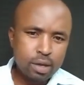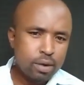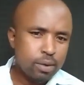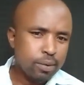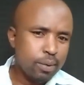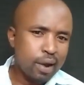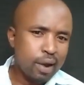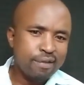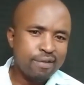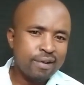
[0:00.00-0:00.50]

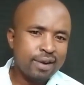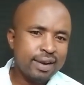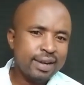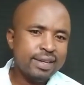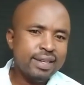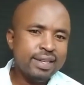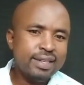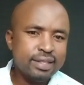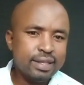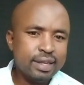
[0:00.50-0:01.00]
We have
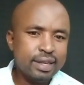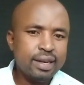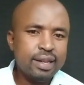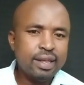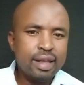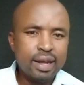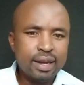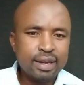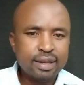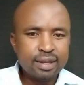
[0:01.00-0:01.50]
already said
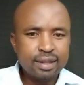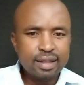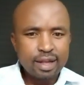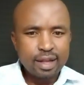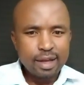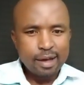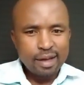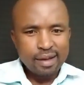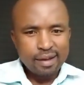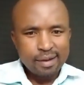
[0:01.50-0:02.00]
that
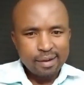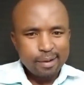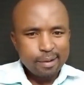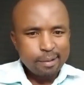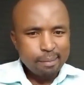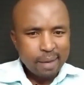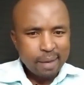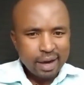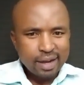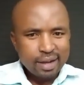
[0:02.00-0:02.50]
the
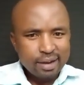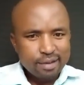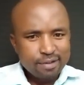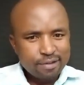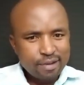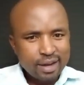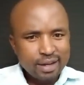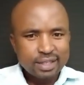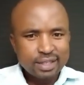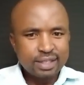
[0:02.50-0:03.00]
market
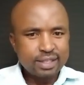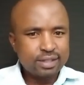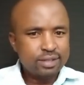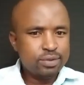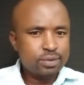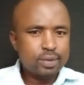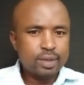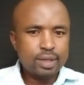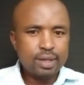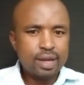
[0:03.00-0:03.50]

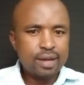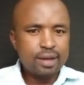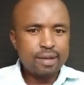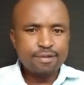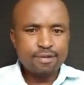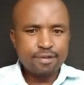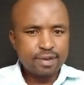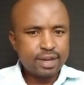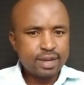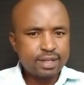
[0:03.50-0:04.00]
factors will
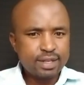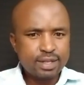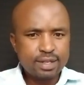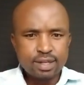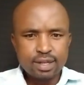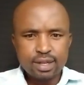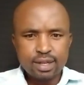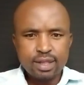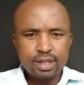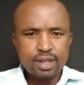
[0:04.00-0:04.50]
affect
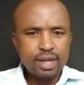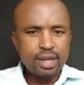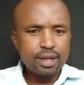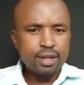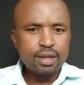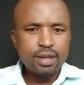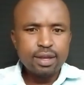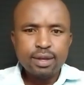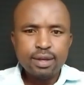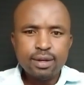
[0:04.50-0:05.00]
the
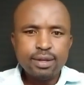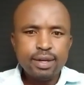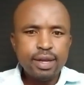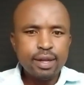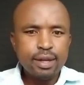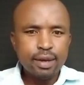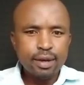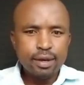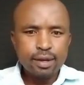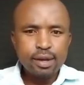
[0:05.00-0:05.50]
yield,
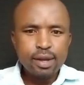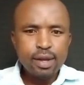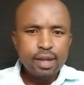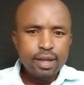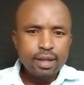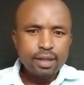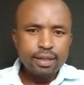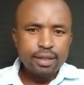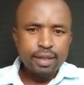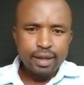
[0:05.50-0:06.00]
and
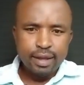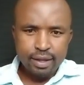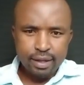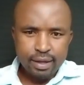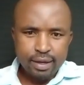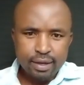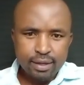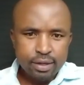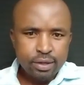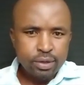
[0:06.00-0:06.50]
the
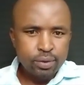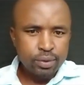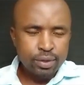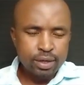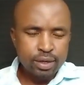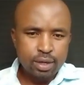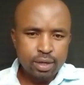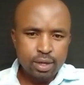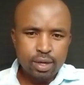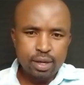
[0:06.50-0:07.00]
yield
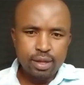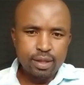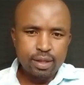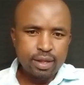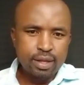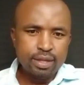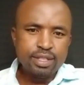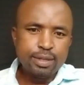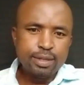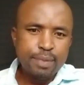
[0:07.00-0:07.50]
will,
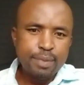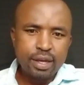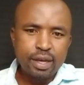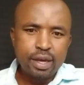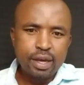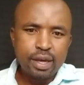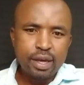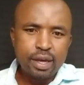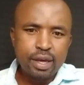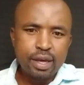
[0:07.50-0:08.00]
the CBK
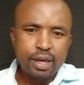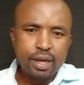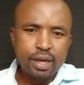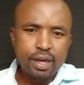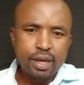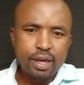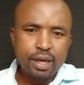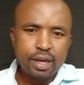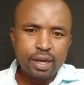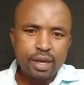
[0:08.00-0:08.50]
will
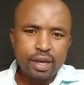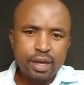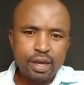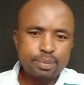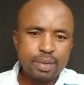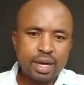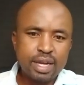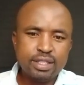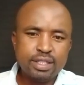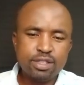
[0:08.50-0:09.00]
try as
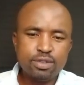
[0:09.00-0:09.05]
much